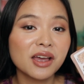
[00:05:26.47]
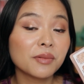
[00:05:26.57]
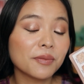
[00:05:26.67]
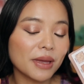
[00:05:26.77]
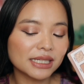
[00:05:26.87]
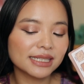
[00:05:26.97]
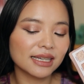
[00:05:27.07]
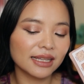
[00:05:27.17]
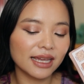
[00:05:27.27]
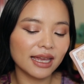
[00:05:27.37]
But
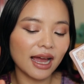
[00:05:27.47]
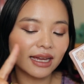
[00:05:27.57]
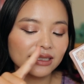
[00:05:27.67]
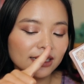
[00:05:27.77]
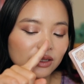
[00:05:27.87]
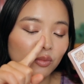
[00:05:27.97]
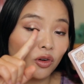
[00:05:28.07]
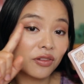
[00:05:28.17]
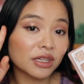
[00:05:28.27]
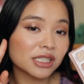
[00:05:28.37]
basically, I did
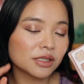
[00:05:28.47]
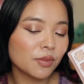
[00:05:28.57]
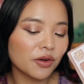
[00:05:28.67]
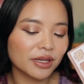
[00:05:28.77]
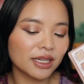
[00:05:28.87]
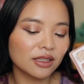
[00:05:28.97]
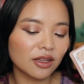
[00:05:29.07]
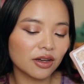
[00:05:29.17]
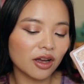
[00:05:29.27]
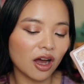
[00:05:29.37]
more of the smoky
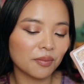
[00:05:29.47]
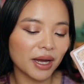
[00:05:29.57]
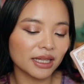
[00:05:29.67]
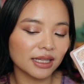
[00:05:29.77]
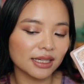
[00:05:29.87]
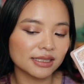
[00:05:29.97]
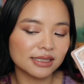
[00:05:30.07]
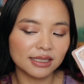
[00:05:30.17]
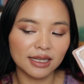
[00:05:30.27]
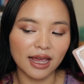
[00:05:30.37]
look on my
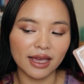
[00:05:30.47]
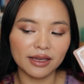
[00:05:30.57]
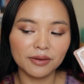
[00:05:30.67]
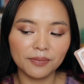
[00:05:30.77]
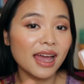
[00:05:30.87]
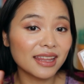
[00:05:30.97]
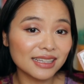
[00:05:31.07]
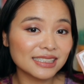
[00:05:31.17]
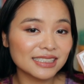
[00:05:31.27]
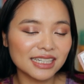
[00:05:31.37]
lids today. And
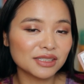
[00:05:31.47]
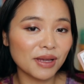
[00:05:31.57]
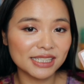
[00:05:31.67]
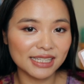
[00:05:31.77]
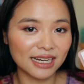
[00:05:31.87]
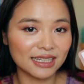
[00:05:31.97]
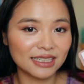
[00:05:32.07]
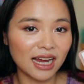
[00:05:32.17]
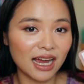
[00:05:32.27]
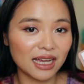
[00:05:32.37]
this is just my second
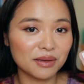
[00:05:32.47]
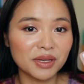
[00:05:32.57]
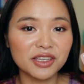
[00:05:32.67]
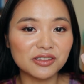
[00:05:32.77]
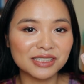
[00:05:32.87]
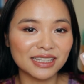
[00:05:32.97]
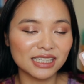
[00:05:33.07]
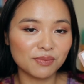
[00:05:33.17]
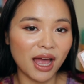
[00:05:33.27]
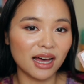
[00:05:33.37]
time using
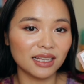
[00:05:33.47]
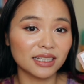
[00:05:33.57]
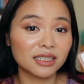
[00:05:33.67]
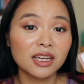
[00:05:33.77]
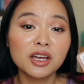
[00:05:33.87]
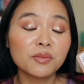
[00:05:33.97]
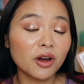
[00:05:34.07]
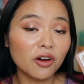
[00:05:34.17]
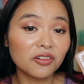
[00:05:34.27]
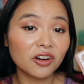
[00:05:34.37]
this palette, but
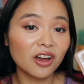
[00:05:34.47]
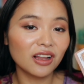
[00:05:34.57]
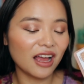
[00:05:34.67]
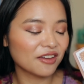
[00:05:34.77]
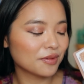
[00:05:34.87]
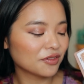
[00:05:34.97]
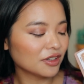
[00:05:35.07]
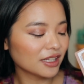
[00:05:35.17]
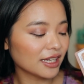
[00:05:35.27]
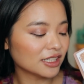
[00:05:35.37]
overall I've been
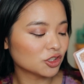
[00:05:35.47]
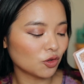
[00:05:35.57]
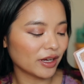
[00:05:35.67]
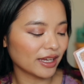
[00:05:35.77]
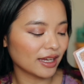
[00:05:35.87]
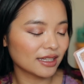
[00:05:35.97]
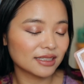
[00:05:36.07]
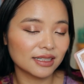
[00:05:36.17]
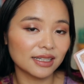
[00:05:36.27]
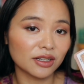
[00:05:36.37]
really enjoying
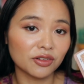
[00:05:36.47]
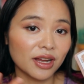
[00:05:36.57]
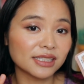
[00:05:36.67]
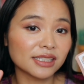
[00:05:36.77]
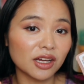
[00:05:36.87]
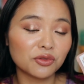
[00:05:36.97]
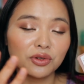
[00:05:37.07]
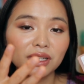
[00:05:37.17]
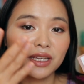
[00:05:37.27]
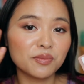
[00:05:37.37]
it. It creates a
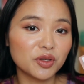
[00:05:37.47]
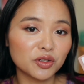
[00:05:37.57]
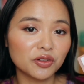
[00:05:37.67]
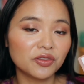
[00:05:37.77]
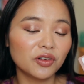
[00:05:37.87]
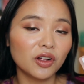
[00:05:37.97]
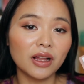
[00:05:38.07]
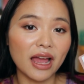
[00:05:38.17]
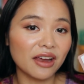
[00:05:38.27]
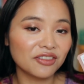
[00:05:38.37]
really
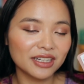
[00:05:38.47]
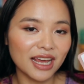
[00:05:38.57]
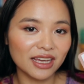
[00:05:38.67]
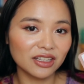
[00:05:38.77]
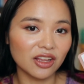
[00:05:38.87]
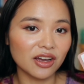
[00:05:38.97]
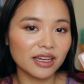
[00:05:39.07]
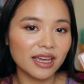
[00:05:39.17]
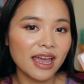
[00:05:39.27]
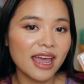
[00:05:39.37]
beautiful everyday
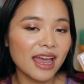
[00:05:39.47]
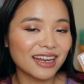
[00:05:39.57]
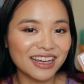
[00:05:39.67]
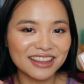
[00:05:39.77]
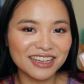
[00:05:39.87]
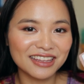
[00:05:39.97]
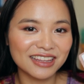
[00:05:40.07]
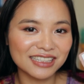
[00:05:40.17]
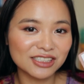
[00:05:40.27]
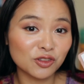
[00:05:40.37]
look, and I think
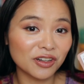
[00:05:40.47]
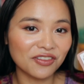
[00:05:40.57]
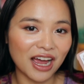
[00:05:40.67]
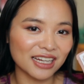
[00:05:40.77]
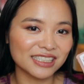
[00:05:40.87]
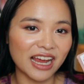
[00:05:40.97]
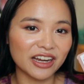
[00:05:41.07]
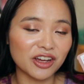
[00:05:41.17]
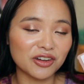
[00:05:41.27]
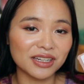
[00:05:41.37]
this sort of
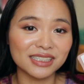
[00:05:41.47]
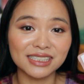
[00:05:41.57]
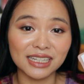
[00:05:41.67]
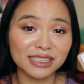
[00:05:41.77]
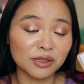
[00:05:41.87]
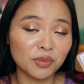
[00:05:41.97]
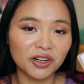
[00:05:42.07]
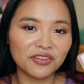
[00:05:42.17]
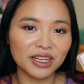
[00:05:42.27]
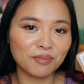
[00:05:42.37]
eyeshadow is just the
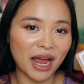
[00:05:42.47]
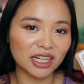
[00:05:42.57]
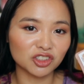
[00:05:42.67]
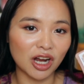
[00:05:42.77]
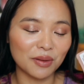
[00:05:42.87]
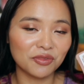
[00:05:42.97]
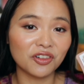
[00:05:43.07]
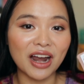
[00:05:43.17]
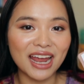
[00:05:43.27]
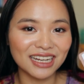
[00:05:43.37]
perfect backdrop
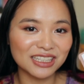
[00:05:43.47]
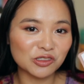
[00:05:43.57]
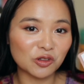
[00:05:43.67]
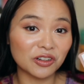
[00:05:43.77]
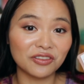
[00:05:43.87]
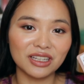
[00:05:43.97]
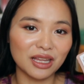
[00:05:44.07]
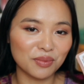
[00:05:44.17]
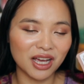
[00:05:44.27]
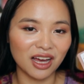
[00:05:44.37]
for any sort of
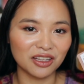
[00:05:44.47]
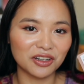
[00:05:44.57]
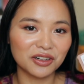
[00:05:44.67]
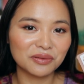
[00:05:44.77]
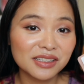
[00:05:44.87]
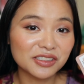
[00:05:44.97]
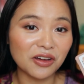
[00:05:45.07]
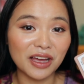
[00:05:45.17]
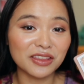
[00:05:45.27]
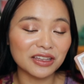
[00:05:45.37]
lip color.
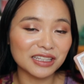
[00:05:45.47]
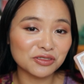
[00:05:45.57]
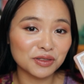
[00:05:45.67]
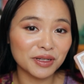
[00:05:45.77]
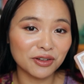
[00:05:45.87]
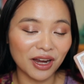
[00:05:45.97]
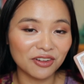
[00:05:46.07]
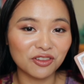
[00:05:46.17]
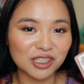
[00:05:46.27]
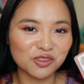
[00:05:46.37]
So I thought this would be
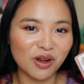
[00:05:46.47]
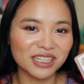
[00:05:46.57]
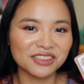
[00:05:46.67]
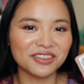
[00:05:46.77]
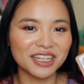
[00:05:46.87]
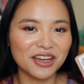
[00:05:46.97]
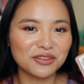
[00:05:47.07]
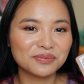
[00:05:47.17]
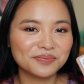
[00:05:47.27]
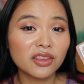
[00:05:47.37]
great for a swatch
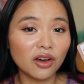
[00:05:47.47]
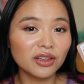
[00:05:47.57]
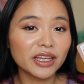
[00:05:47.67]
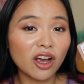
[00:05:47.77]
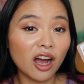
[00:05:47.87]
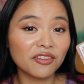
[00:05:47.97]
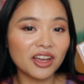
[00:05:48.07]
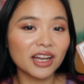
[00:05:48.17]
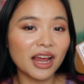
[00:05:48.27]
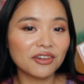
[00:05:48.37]
video. The only
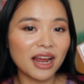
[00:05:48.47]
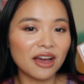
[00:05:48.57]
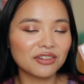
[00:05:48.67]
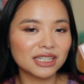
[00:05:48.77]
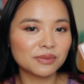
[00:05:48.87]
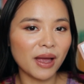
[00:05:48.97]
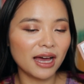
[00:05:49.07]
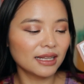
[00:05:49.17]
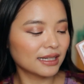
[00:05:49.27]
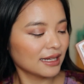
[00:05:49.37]
caveat I would have with this
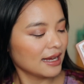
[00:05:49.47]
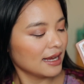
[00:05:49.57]
palette